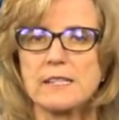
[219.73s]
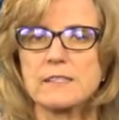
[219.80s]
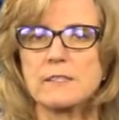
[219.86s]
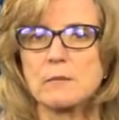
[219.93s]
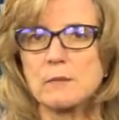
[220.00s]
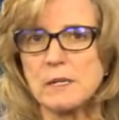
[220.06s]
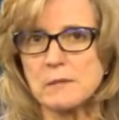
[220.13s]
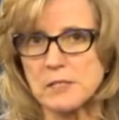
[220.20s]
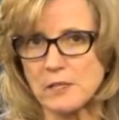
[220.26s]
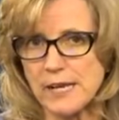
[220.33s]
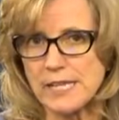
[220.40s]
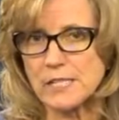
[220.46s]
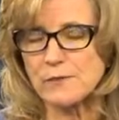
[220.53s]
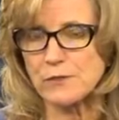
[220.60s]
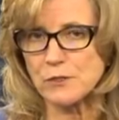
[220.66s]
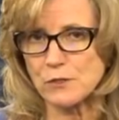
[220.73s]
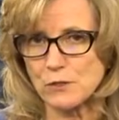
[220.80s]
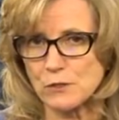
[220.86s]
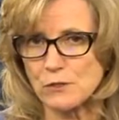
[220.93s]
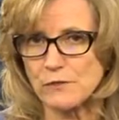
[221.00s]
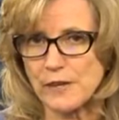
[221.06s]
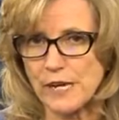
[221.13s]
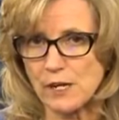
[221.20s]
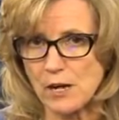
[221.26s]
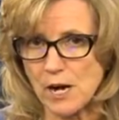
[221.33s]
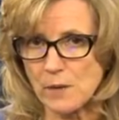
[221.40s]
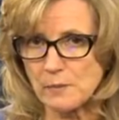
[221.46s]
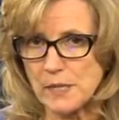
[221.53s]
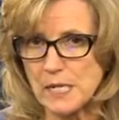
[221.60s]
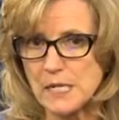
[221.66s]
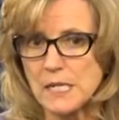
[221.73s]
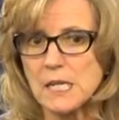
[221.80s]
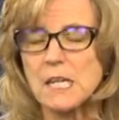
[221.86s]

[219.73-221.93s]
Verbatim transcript: And sometimes they'll ask for a certified copy,